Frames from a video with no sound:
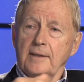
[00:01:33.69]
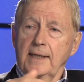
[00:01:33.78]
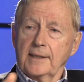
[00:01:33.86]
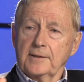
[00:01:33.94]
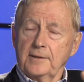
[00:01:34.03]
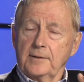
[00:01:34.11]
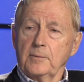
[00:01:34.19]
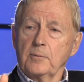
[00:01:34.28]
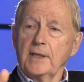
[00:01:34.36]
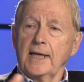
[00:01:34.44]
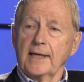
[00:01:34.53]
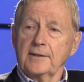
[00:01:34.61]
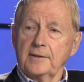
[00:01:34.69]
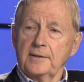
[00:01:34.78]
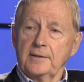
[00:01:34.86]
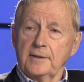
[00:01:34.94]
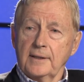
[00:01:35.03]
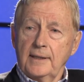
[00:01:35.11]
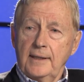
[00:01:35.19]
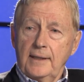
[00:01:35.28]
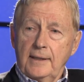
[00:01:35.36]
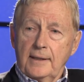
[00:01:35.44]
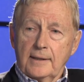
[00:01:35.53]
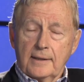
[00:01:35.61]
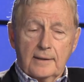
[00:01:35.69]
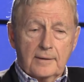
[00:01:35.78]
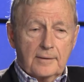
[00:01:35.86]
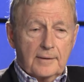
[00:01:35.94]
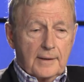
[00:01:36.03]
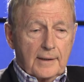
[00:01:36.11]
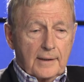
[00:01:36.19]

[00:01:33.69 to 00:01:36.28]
acted and reacted. A